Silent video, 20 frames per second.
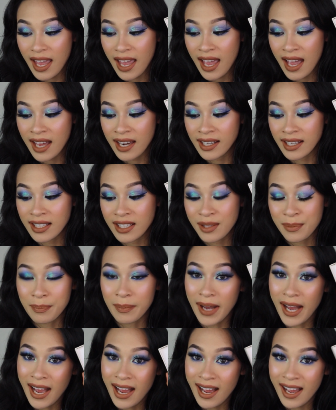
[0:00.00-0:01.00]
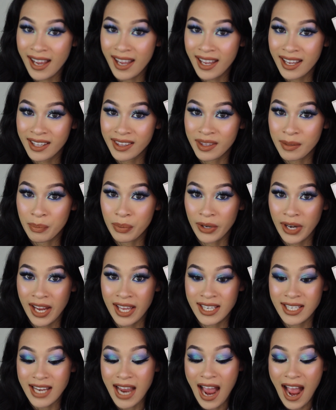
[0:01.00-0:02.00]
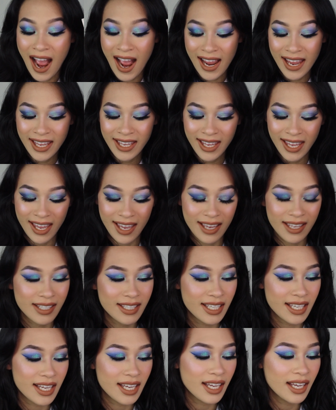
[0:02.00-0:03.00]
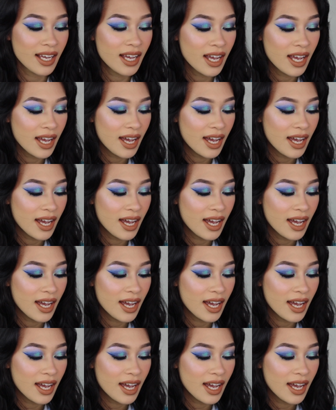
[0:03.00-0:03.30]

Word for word: and it's by the brand Eye Candy.